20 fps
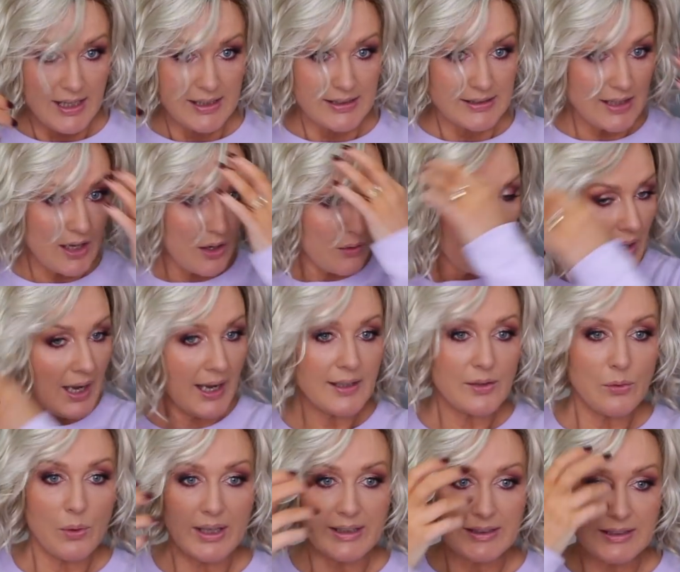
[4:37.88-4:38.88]
So I
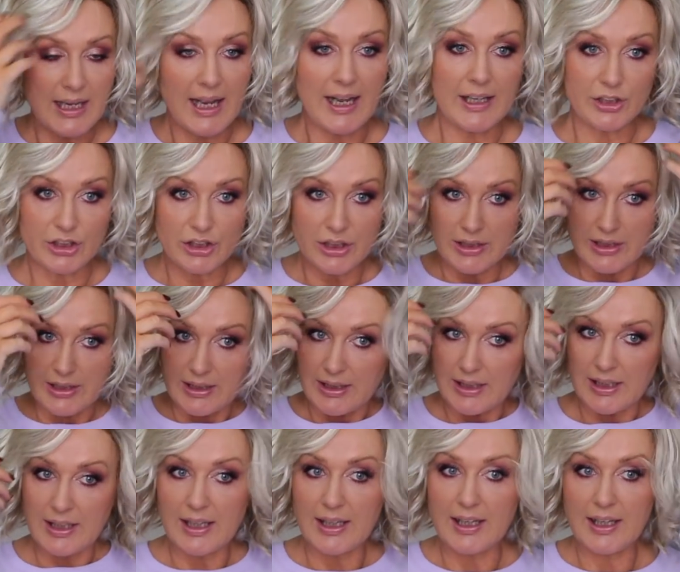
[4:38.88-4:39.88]
quite
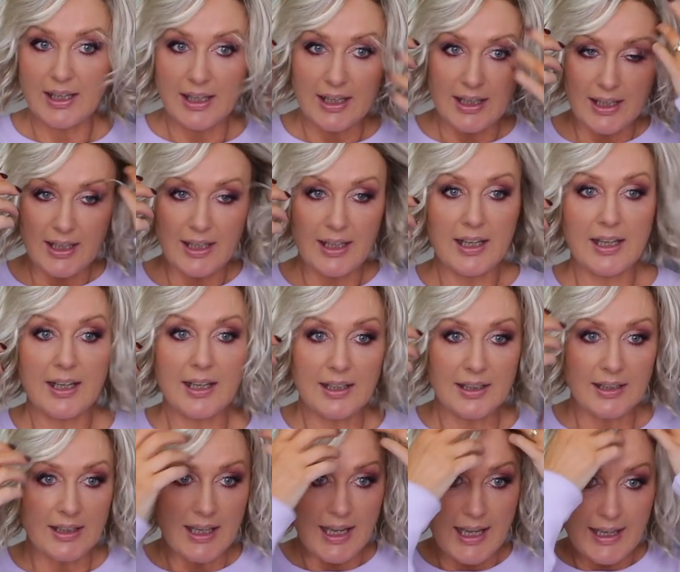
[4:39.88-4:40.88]
actually
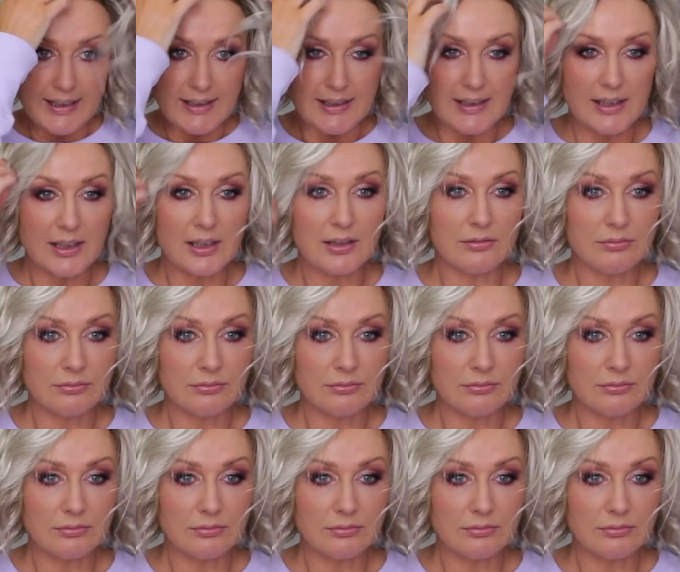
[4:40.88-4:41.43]
like